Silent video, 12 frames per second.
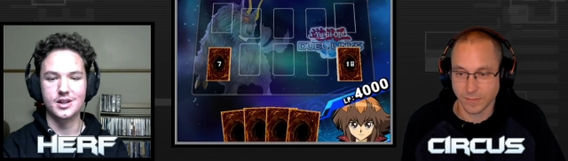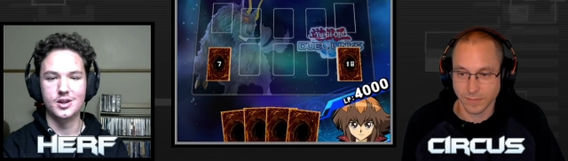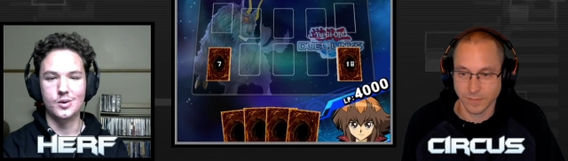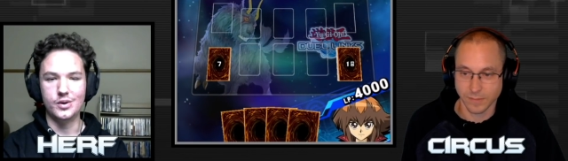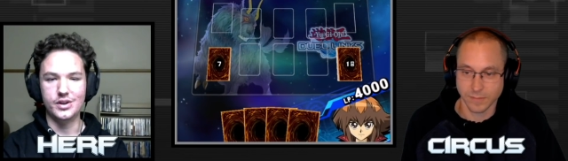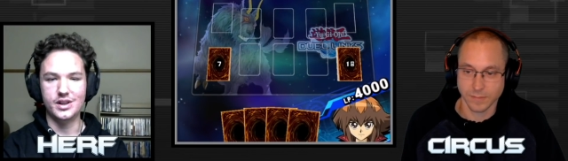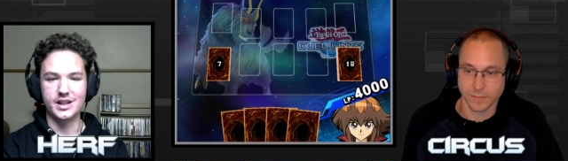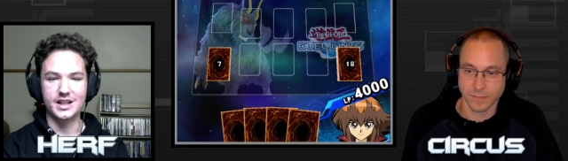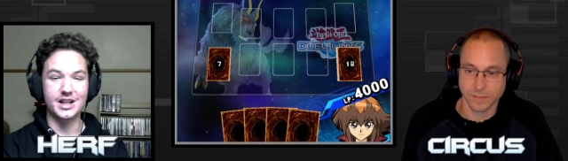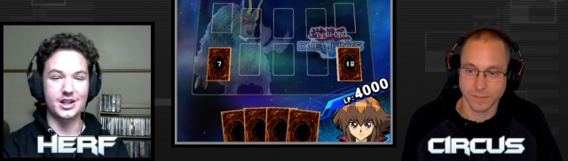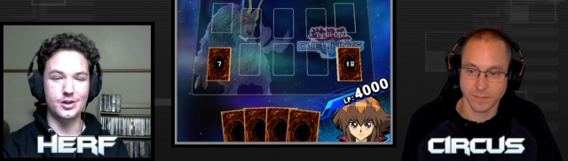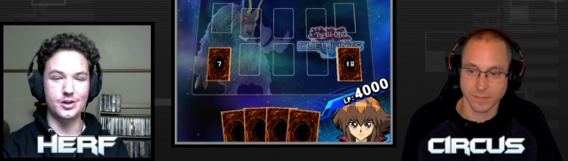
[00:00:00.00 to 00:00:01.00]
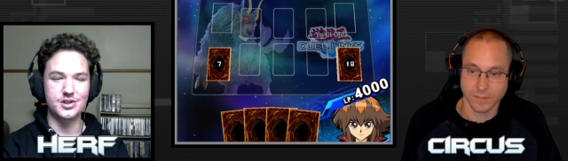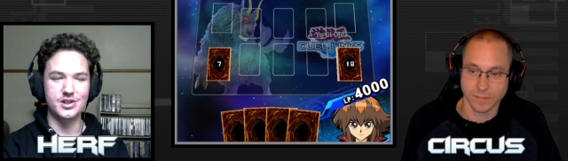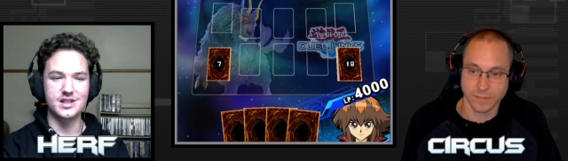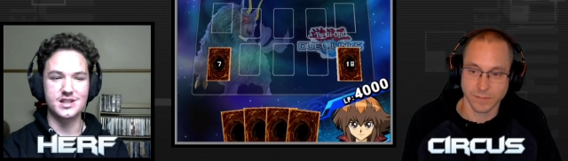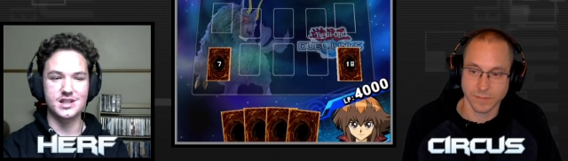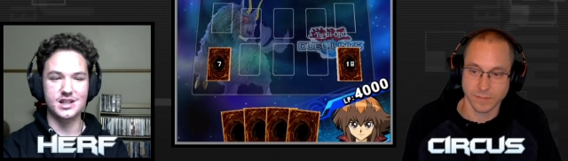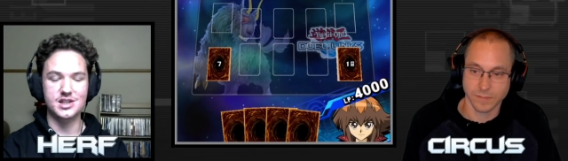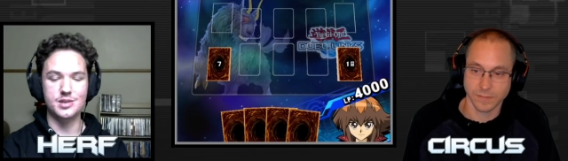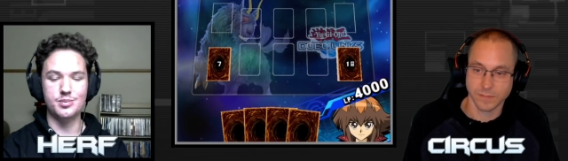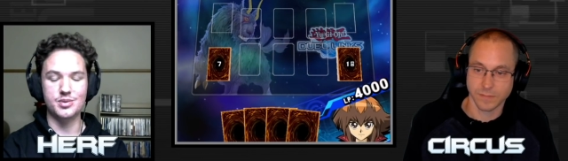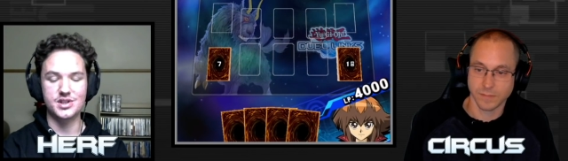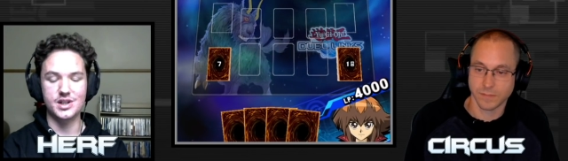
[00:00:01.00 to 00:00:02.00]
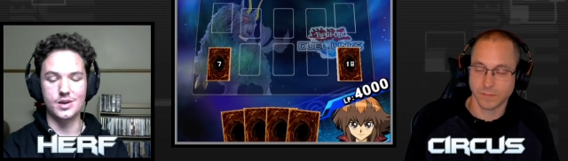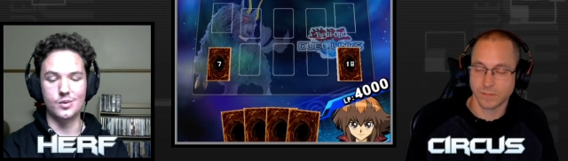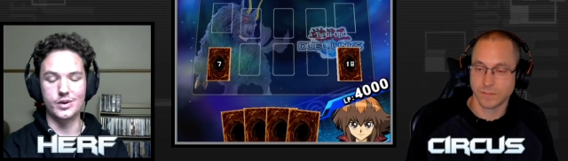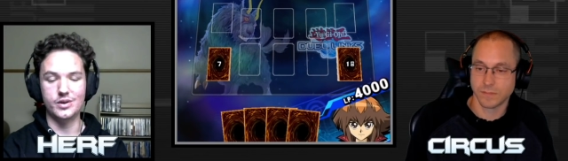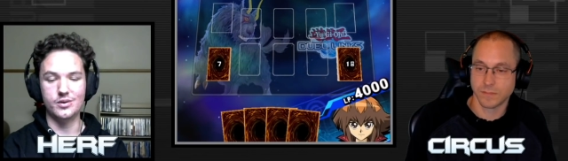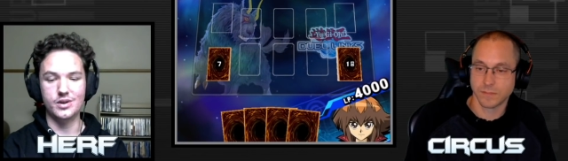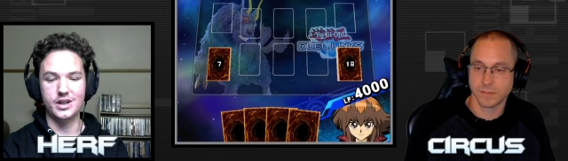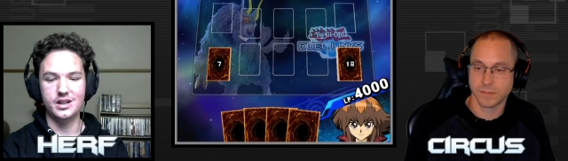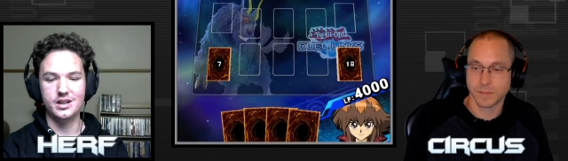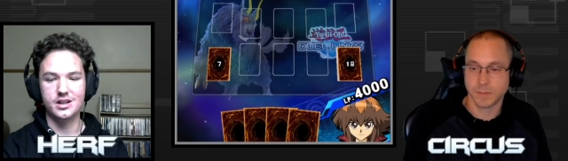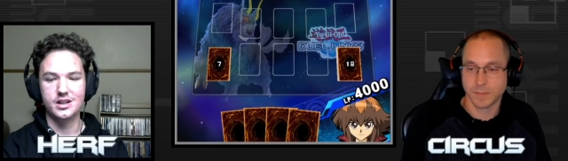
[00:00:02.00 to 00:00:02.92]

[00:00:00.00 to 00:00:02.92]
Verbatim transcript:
Speaker 1: with like a closer to 60% win rate.